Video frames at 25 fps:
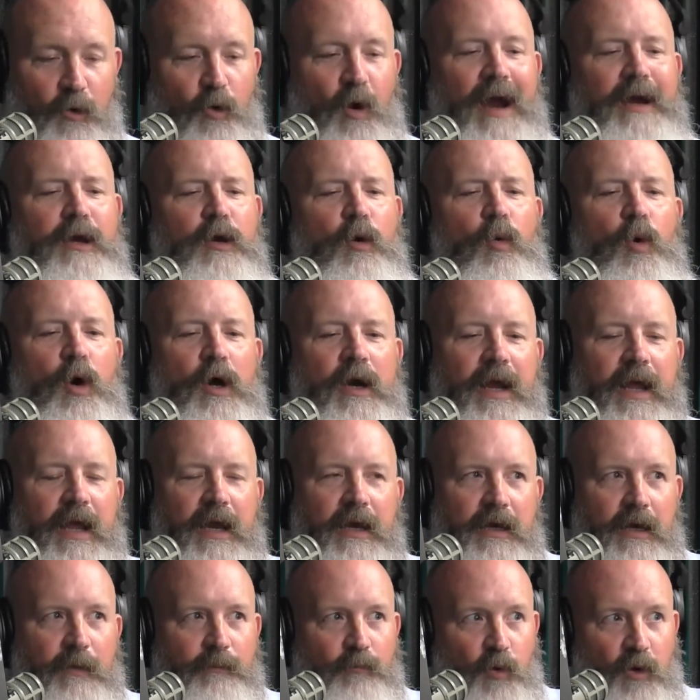Or I don't want to
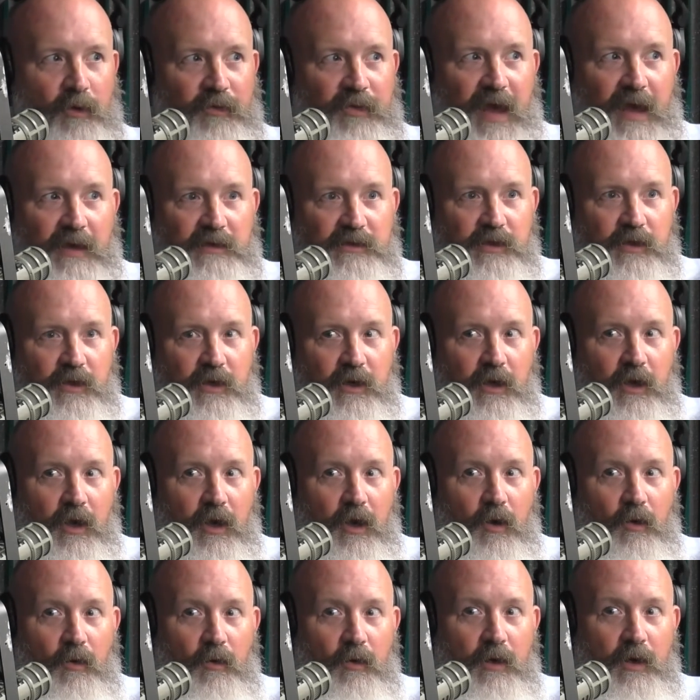end up where that's going to
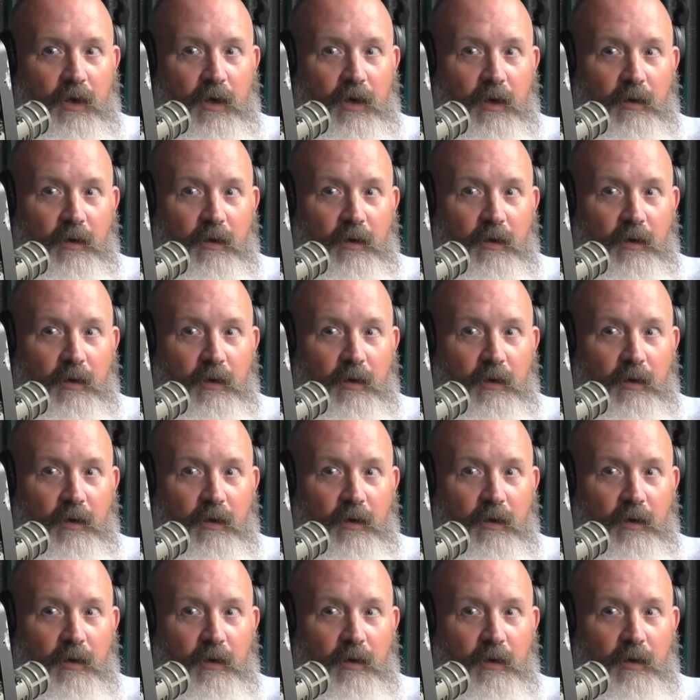go.